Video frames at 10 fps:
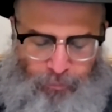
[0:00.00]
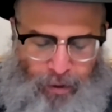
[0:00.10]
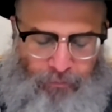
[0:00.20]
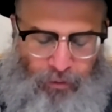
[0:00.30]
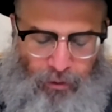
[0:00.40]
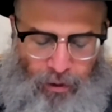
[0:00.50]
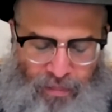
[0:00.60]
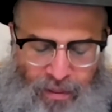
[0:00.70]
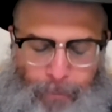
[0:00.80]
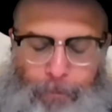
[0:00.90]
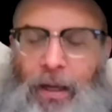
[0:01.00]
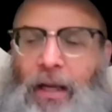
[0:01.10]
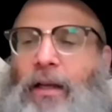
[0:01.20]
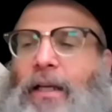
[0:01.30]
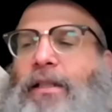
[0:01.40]
maven. That
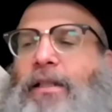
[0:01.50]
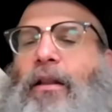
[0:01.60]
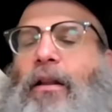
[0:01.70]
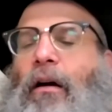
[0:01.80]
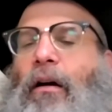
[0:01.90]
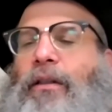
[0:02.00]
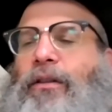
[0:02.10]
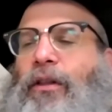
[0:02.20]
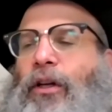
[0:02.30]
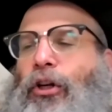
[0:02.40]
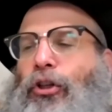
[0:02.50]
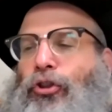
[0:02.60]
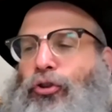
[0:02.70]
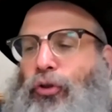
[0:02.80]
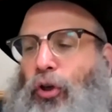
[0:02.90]
bina is in the heart.
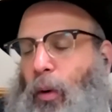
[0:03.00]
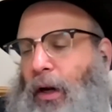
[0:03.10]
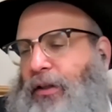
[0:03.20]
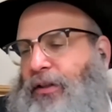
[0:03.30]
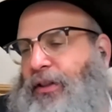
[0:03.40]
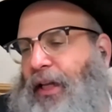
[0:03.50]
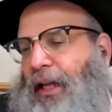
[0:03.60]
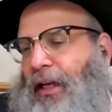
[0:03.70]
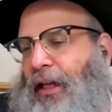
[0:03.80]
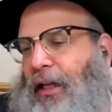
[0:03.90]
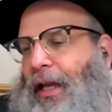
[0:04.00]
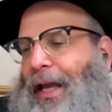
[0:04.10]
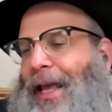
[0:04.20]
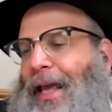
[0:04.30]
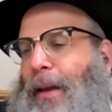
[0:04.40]
True understanding
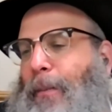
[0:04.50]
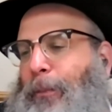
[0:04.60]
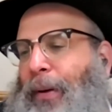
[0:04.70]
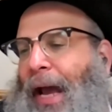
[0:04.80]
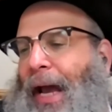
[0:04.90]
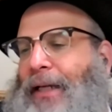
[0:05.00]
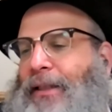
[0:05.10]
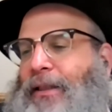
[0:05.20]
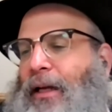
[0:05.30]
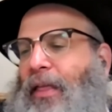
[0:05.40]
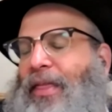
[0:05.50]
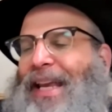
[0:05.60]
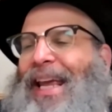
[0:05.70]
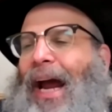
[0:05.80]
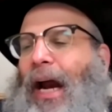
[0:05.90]
impacts the
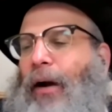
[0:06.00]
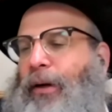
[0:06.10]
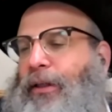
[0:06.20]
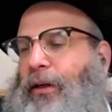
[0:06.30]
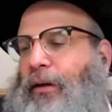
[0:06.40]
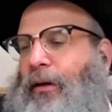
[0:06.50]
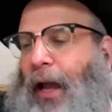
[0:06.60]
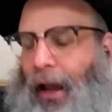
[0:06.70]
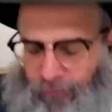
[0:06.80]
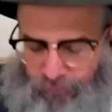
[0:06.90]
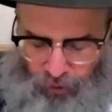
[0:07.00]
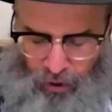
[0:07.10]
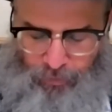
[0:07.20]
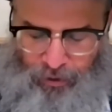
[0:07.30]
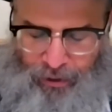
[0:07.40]
character. And
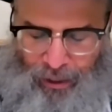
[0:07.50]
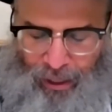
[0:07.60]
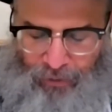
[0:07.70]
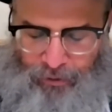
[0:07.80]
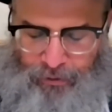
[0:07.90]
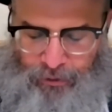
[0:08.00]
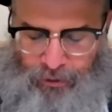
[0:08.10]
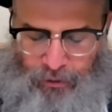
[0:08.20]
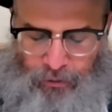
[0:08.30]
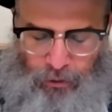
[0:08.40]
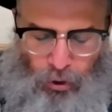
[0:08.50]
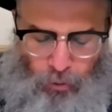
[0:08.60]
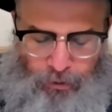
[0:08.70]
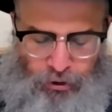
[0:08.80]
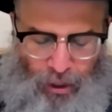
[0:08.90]
from the character,
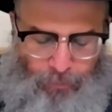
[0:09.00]
we